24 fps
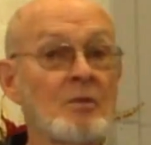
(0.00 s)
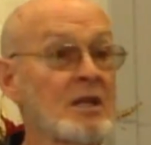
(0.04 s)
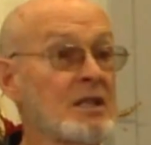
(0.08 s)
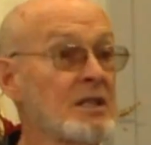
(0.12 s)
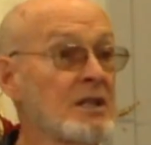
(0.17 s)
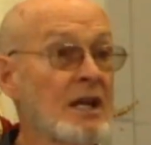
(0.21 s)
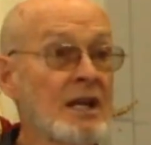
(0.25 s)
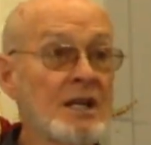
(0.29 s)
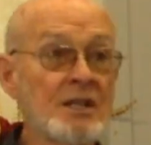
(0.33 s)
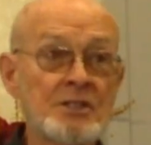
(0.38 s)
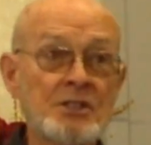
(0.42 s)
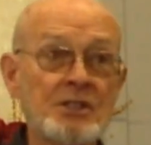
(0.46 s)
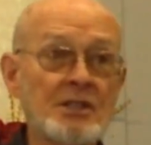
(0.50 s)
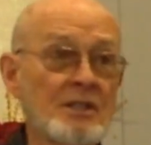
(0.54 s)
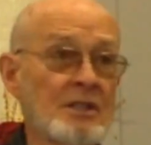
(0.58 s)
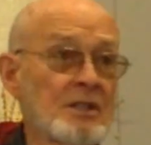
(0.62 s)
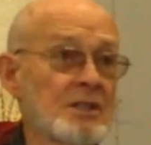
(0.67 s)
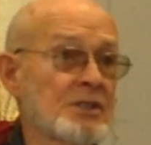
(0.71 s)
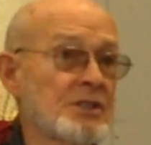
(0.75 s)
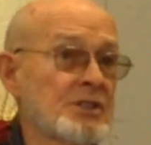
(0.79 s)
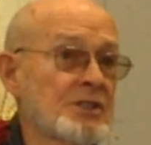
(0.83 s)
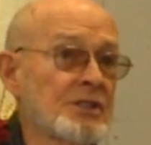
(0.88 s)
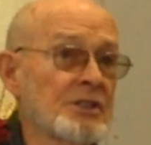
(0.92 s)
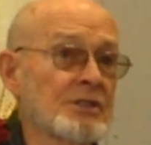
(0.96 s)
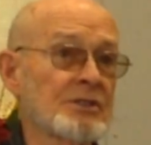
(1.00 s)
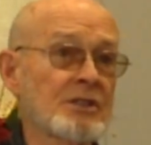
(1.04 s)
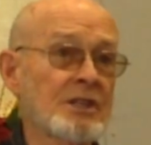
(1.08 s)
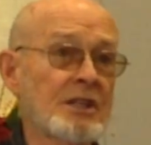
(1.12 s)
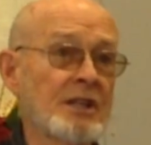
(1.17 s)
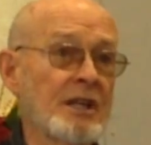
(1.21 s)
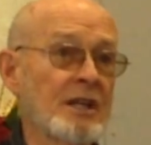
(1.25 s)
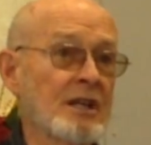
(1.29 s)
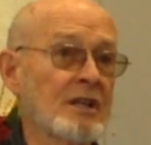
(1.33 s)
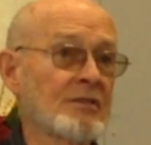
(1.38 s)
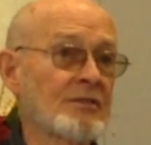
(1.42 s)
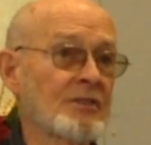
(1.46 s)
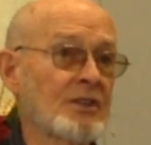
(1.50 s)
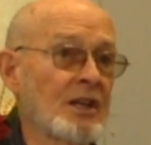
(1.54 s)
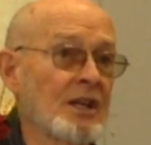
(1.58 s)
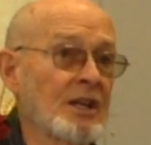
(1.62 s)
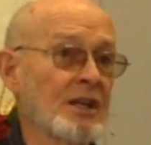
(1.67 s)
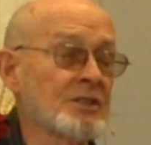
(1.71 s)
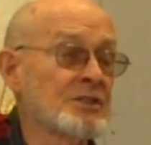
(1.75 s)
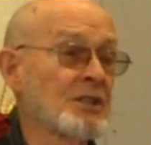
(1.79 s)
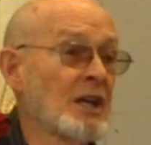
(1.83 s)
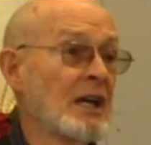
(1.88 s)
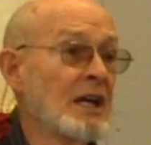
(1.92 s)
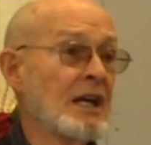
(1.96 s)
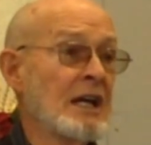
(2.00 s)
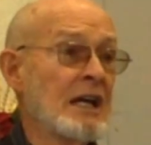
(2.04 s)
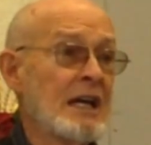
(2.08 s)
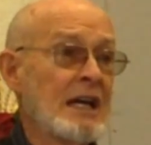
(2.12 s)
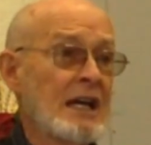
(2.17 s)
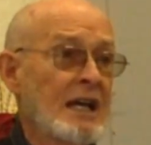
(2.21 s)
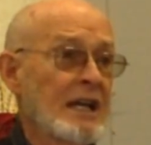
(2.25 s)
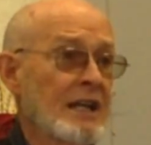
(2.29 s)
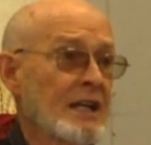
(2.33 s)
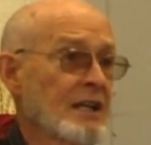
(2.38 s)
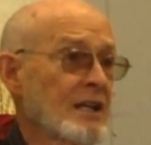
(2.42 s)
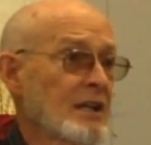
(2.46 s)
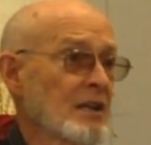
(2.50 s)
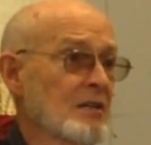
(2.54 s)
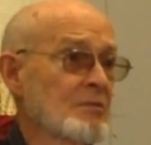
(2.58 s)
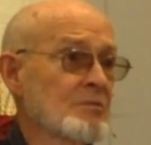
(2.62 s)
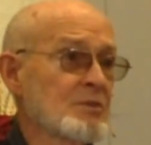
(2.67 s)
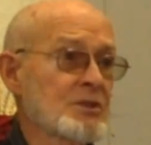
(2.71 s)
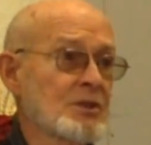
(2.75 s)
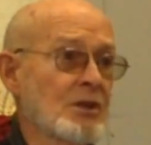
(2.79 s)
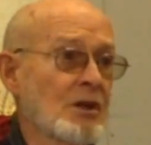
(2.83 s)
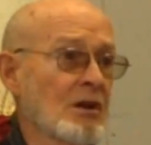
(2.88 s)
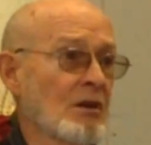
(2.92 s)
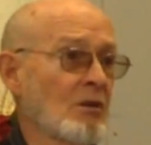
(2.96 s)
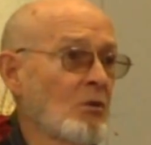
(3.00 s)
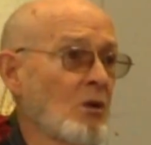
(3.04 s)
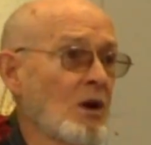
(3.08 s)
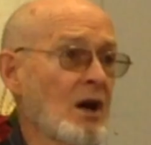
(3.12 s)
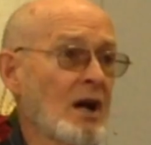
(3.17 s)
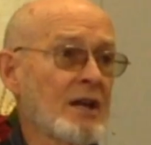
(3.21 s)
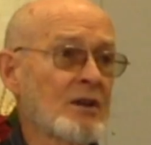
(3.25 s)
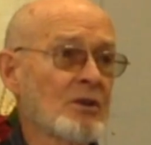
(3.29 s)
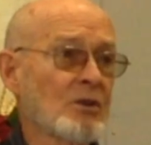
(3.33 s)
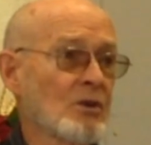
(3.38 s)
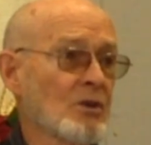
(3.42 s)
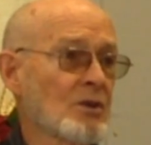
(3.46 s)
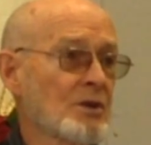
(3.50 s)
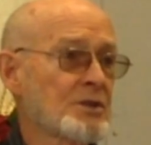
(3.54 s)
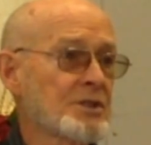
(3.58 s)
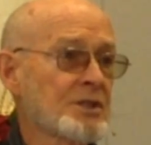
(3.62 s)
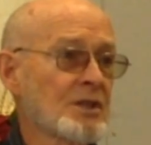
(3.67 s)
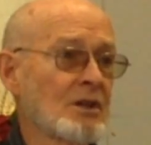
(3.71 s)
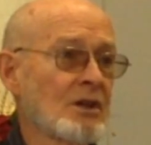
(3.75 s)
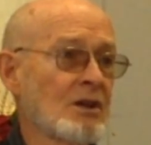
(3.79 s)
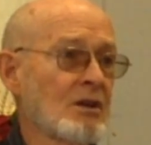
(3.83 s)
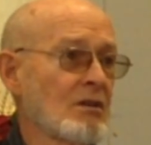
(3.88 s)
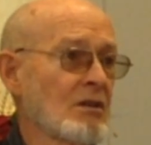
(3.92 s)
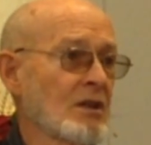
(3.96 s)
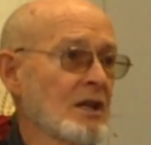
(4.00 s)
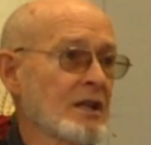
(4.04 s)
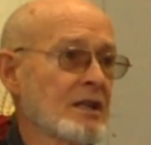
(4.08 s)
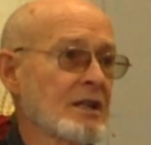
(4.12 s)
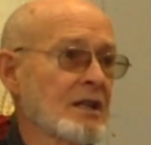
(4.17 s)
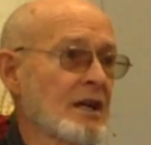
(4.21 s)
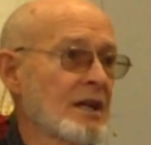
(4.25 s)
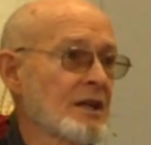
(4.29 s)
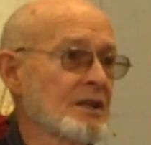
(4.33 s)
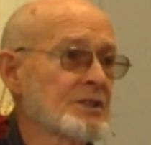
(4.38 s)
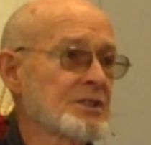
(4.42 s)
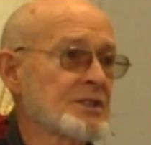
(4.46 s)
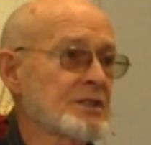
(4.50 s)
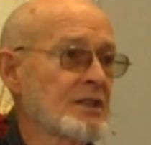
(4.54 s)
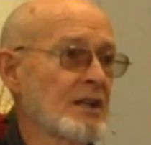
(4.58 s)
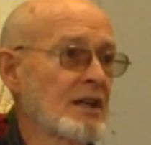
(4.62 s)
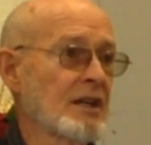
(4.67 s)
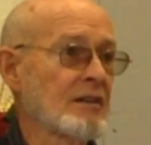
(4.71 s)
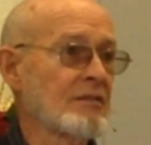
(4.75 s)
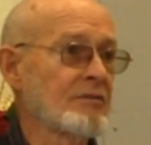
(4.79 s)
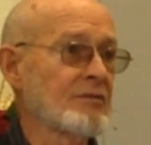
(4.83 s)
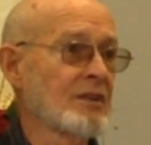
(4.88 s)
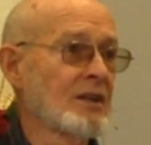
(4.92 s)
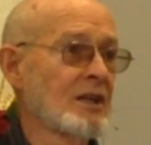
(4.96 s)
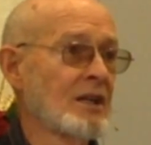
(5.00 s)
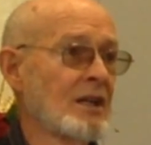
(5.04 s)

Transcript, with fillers: And yes, he is still King of Kings and he comes on a white horse and all that kind of stuff.